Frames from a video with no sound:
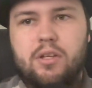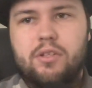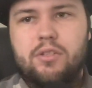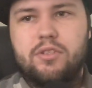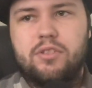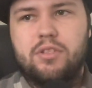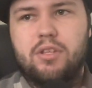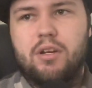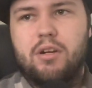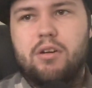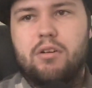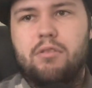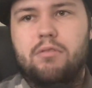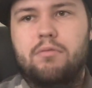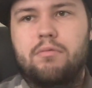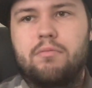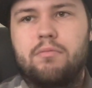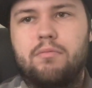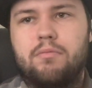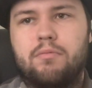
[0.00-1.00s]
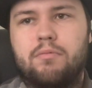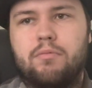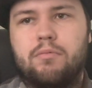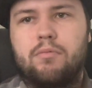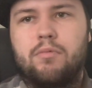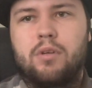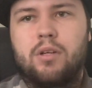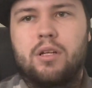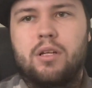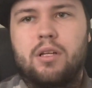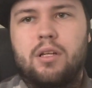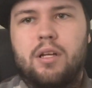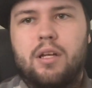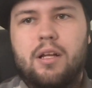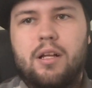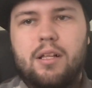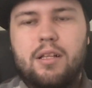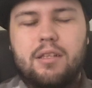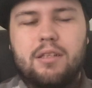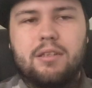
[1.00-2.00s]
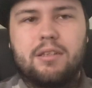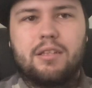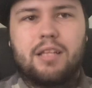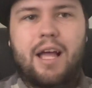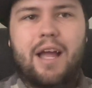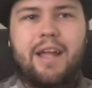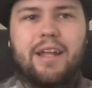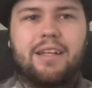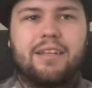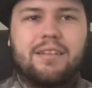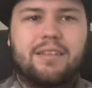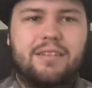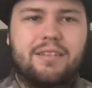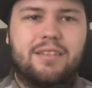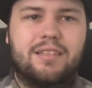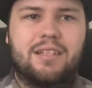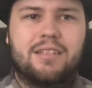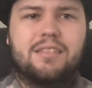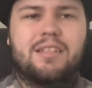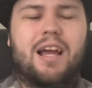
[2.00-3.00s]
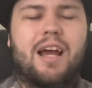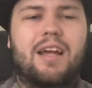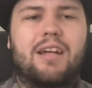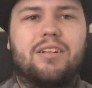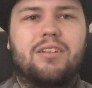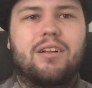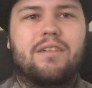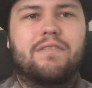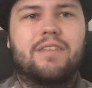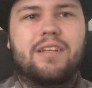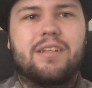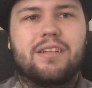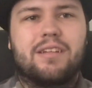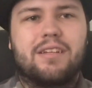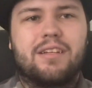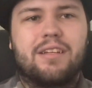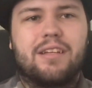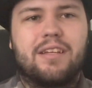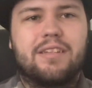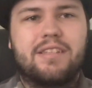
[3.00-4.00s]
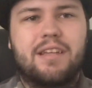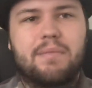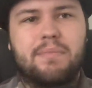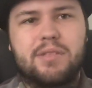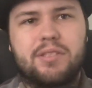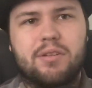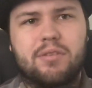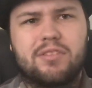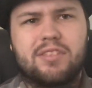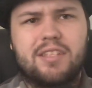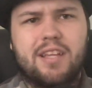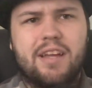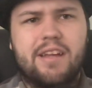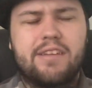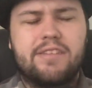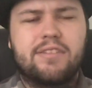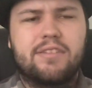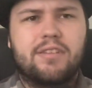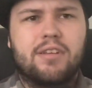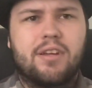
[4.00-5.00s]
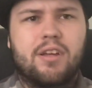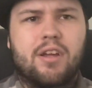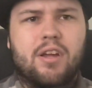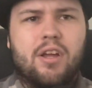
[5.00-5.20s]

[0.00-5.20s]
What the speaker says: So, like the title of this episode says,